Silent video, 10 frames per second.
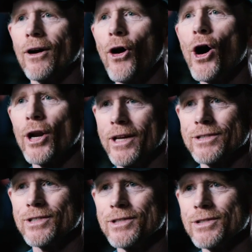
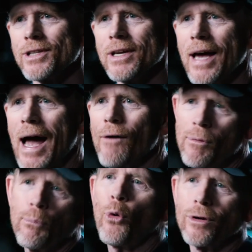audiences how
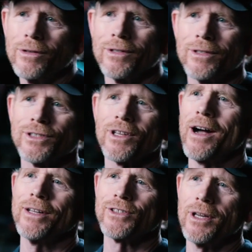important
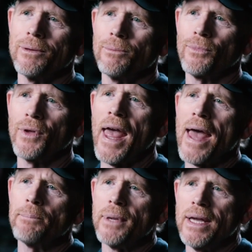science
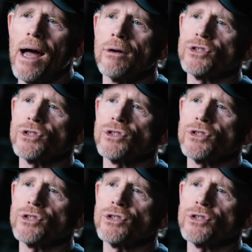can be, how